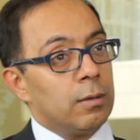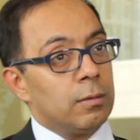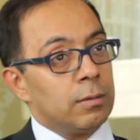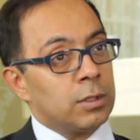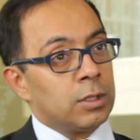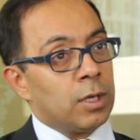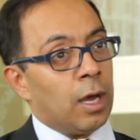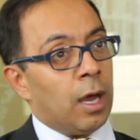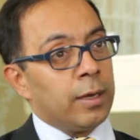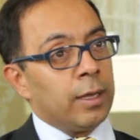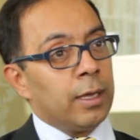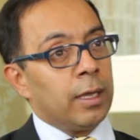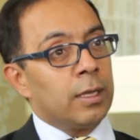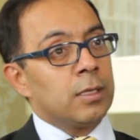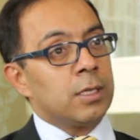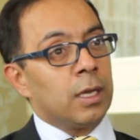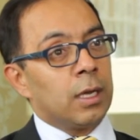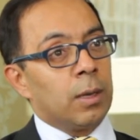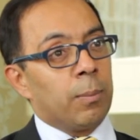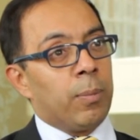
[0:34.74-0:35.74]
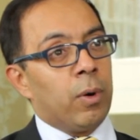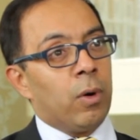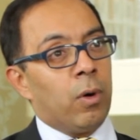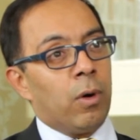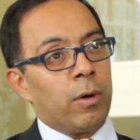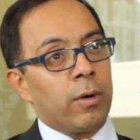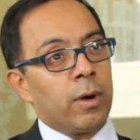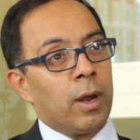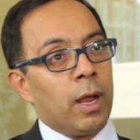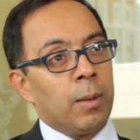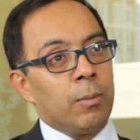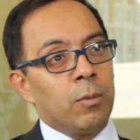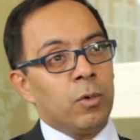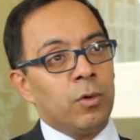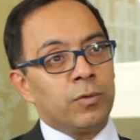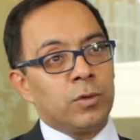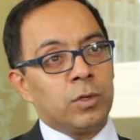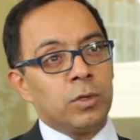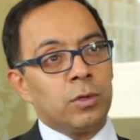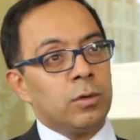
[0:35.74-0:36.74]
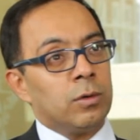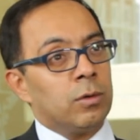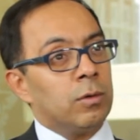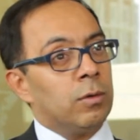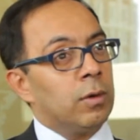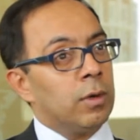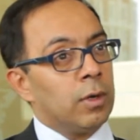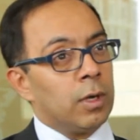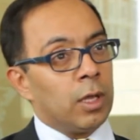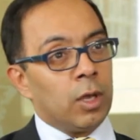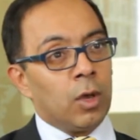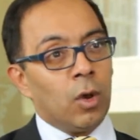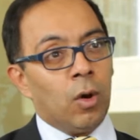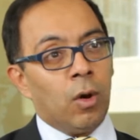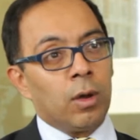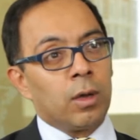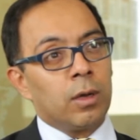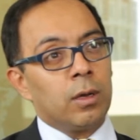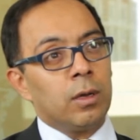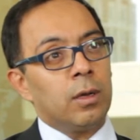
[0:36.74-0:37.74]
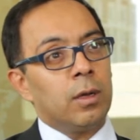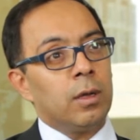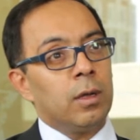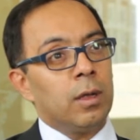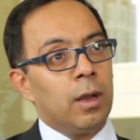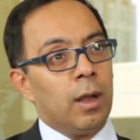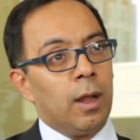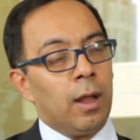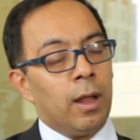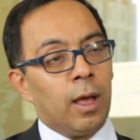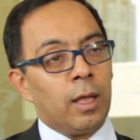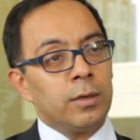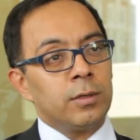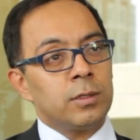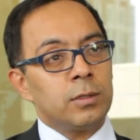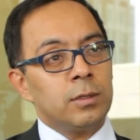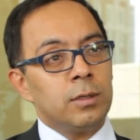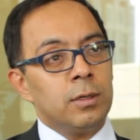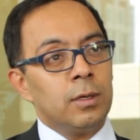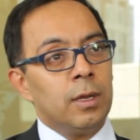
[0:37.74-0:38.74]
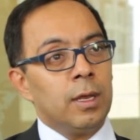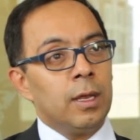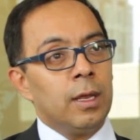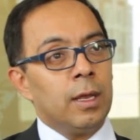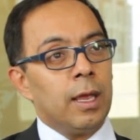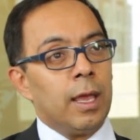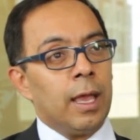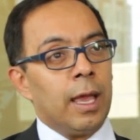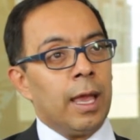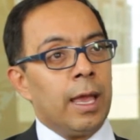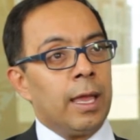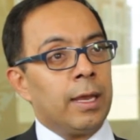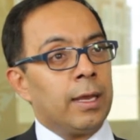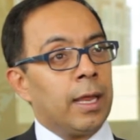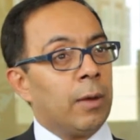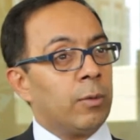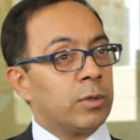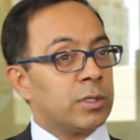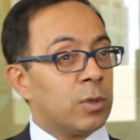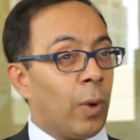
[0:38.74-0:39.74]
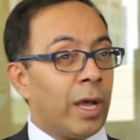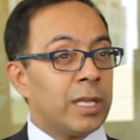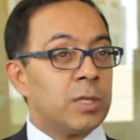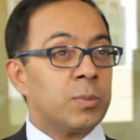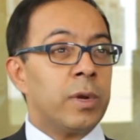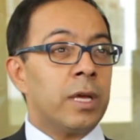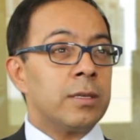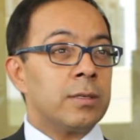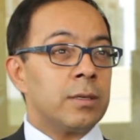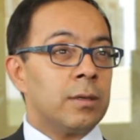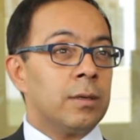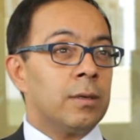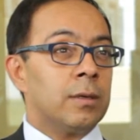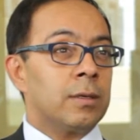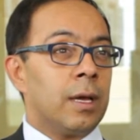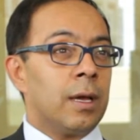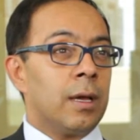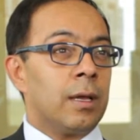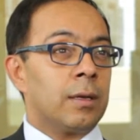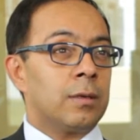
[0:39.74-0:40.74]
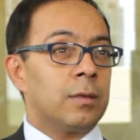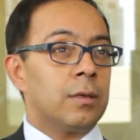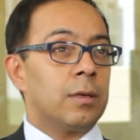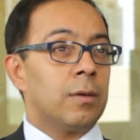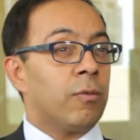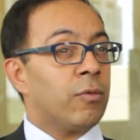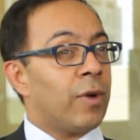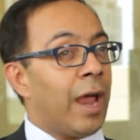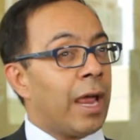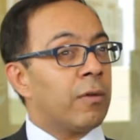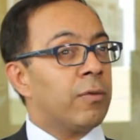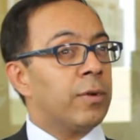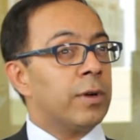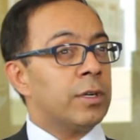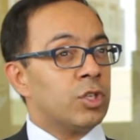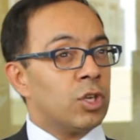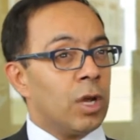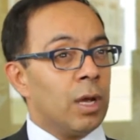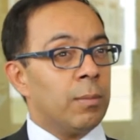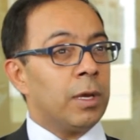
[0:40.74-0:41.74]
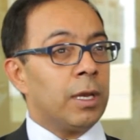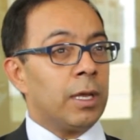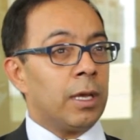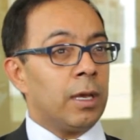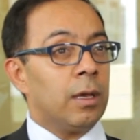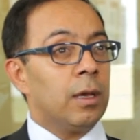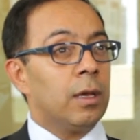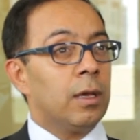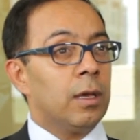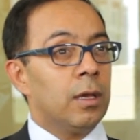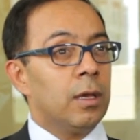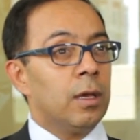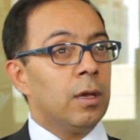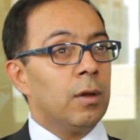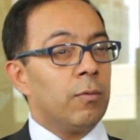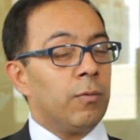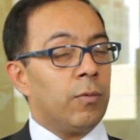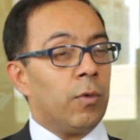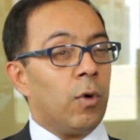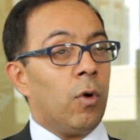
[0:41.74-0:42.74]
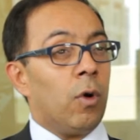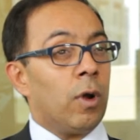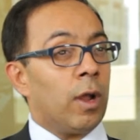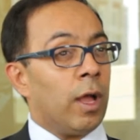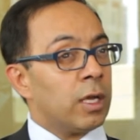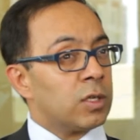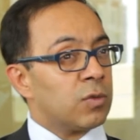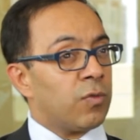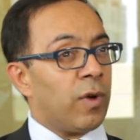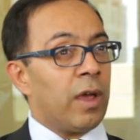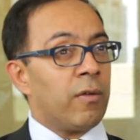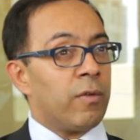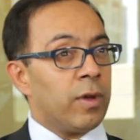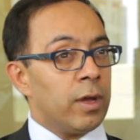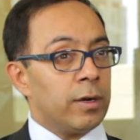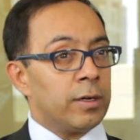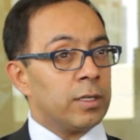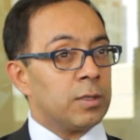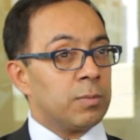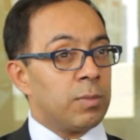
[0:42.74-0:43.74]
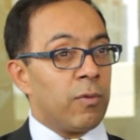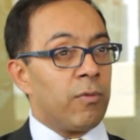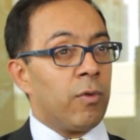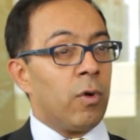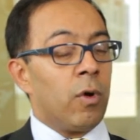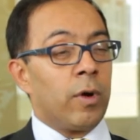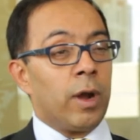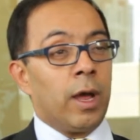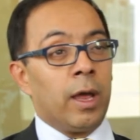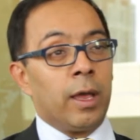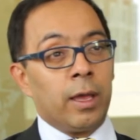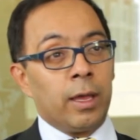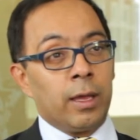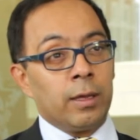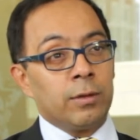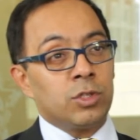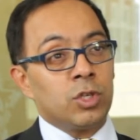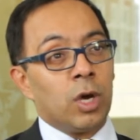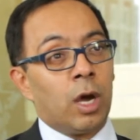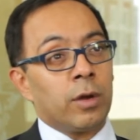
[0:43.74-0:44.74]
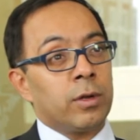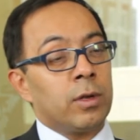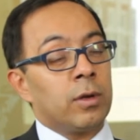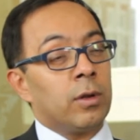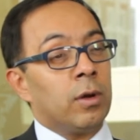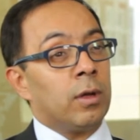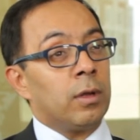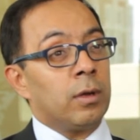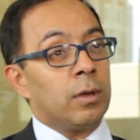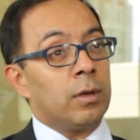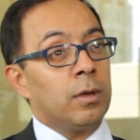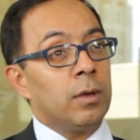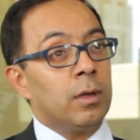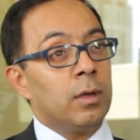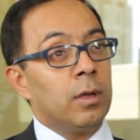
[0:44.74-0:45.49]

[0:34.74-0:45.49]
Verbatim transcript: Starting in Singapore, I moved to New York, London, and I was the vice president at Frankfurt, Germany for the last five years before I chartered on